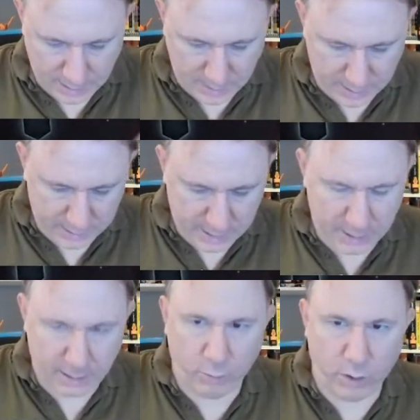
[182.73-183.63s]
and
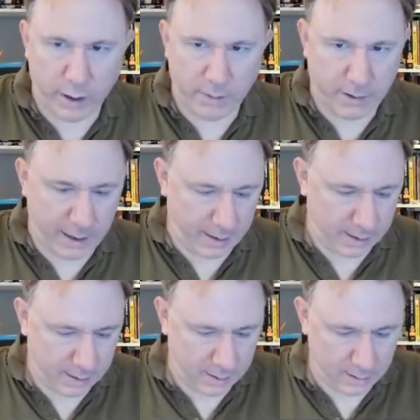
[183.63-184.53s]
then a white
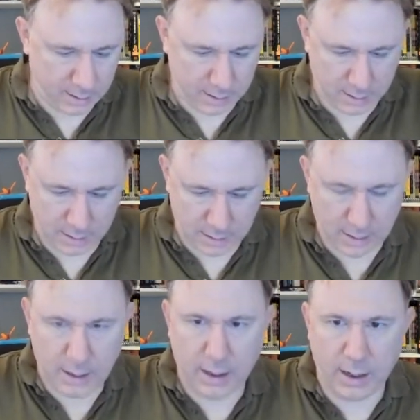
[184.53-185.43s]
peg
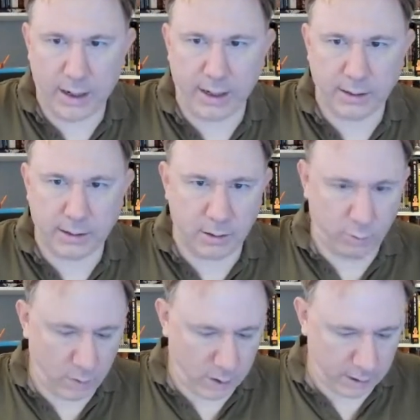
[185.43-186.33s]
and a
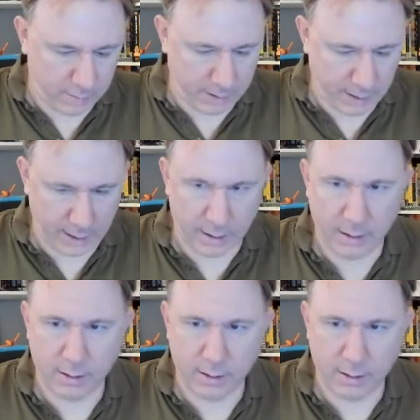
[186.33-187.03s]
white peg.